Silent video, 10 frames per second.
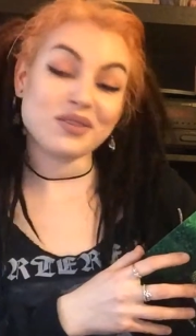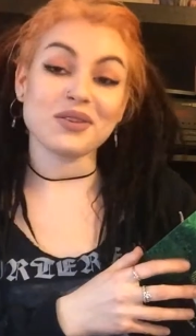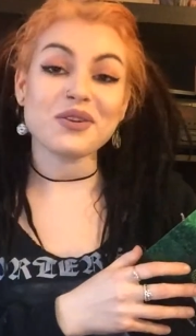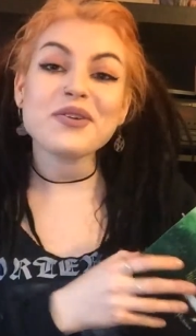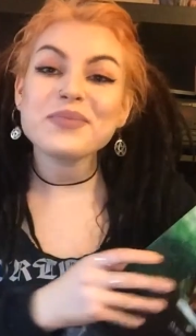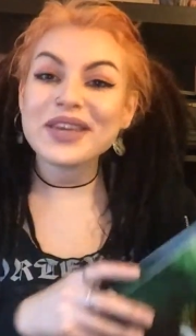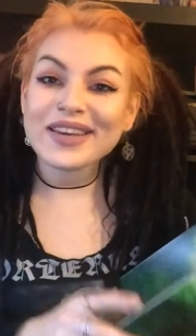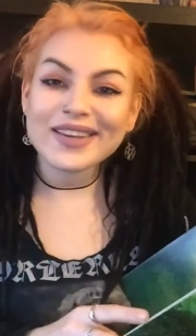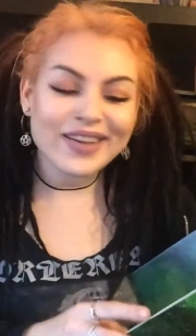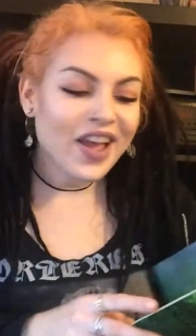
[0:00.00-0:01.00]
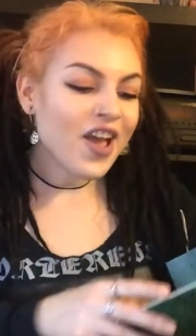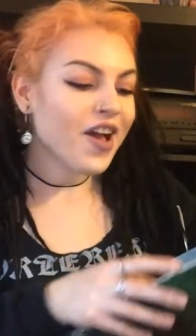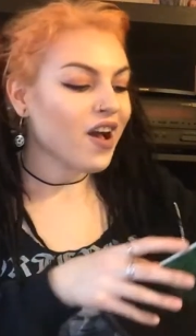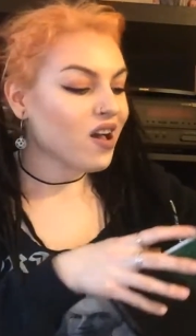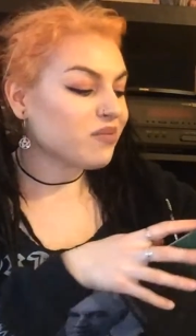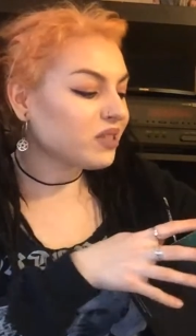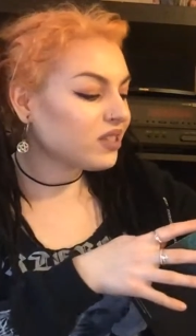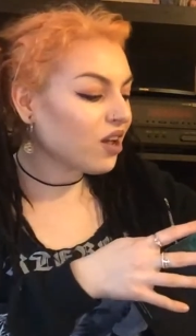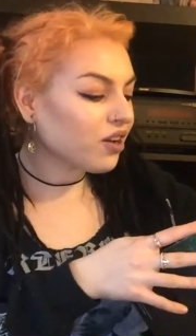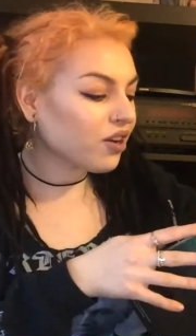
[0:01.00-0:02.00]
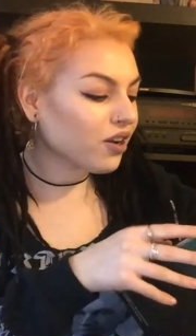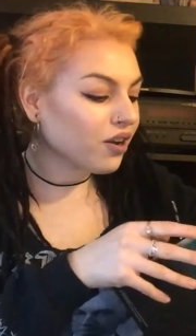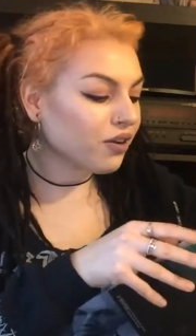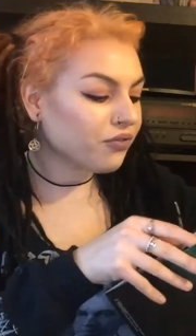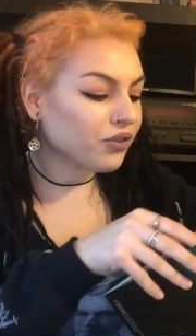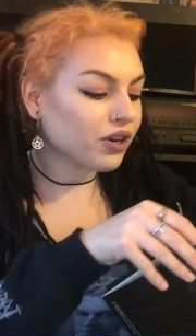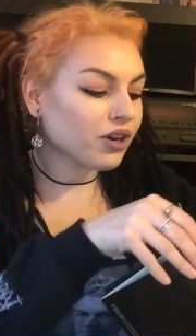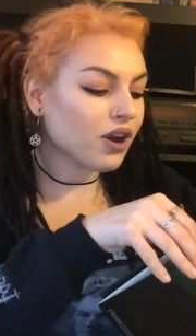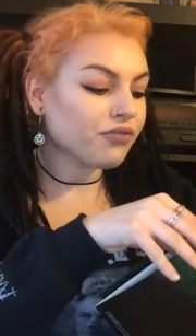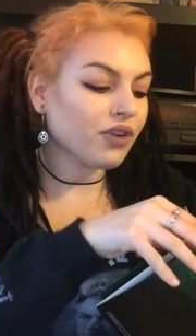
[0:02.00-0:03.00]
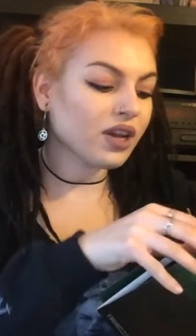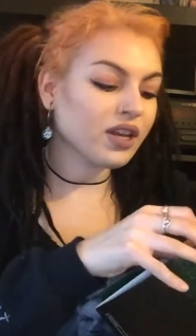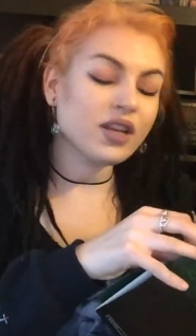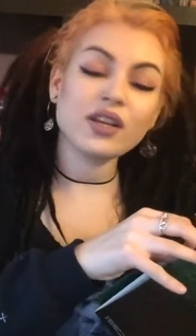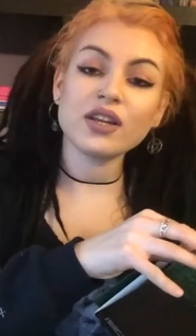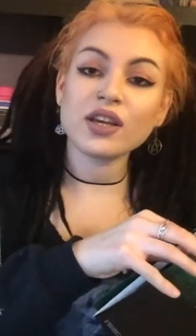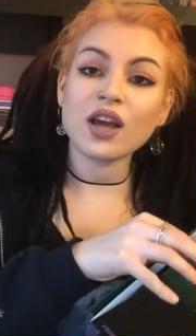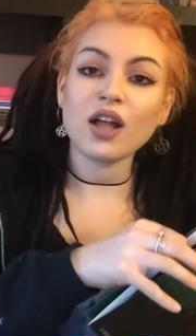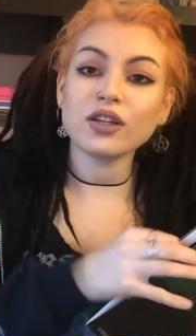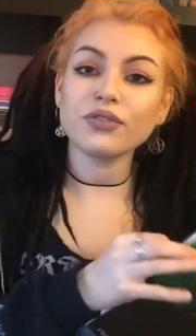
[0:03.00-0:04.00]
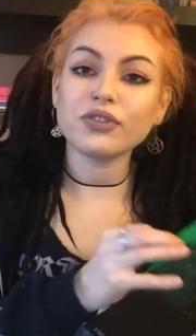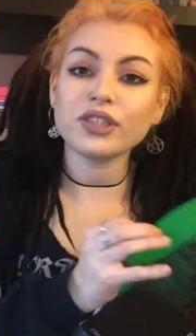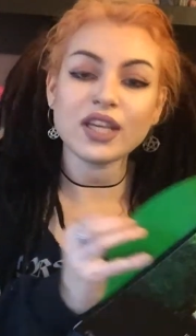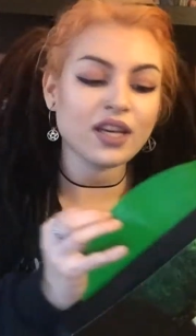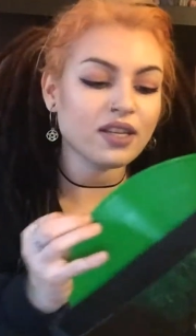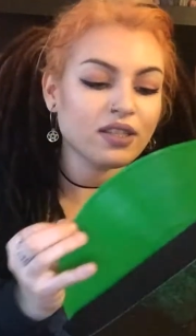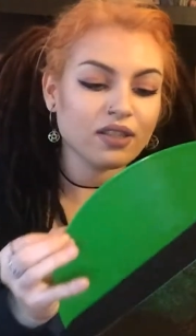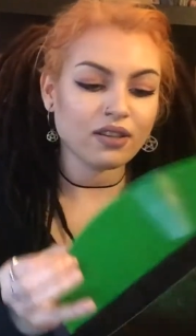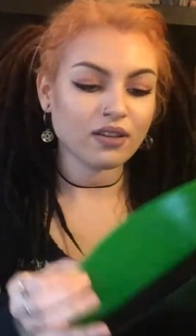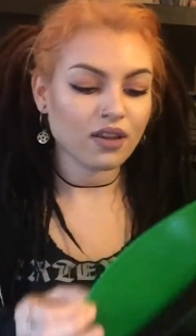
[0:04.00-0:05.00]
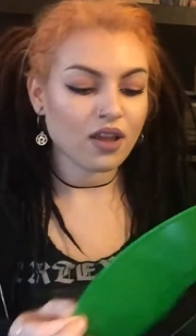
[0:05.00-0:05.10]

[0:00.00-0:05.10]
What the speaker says: you know me, I'm a sucker for a fucking colorful disc.